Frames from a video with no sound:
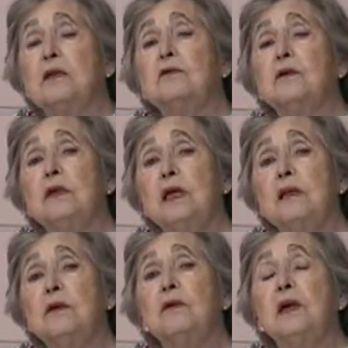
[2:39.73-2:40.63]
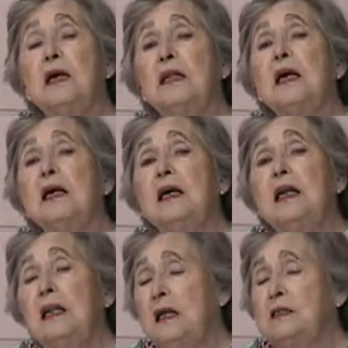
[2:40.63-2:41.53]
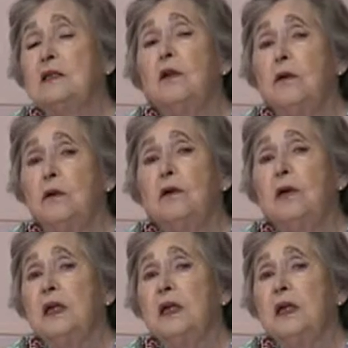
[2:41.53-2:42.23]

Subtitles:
so that they can last longer